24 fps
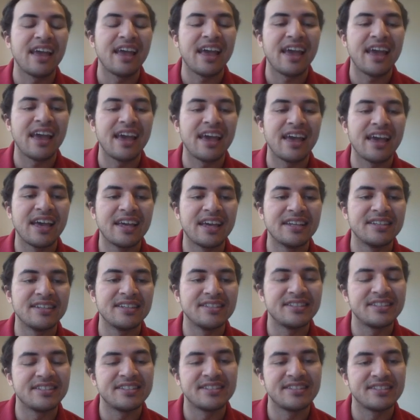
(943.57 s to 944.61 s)

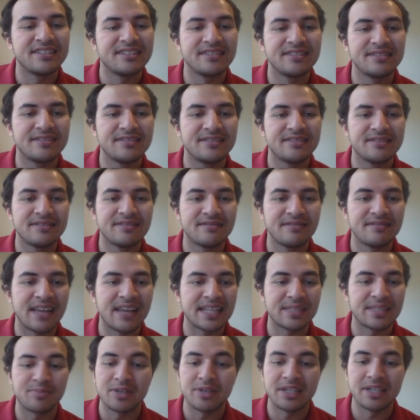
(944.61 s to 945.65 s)
And
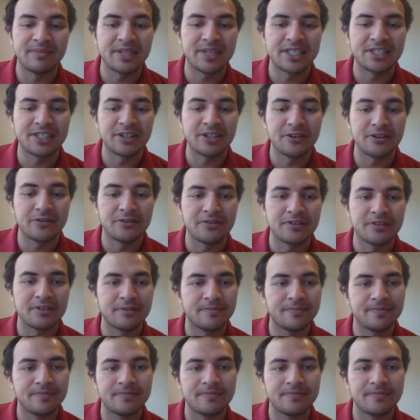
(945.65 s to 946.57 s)
that's pretty much over.